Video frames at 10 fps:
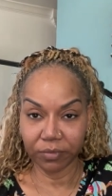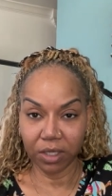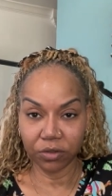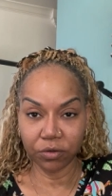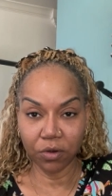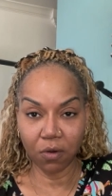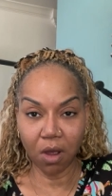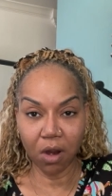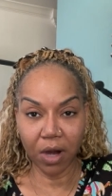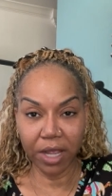And you know,
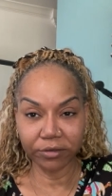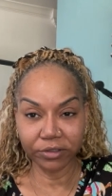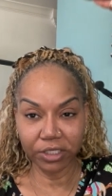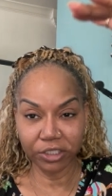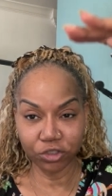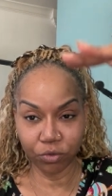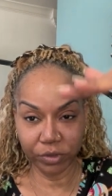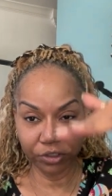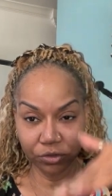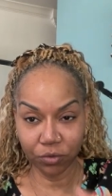our house is 3
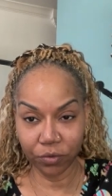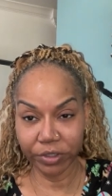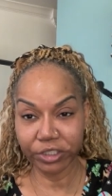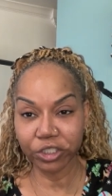stories.